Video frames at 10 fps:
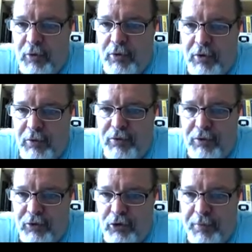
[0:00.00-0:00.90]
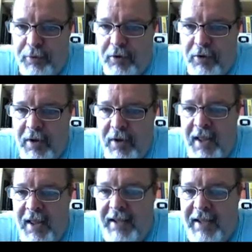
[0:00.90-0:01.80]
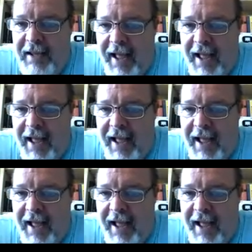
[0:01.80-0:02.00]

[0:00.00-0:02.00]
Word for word: too close to Jupiter can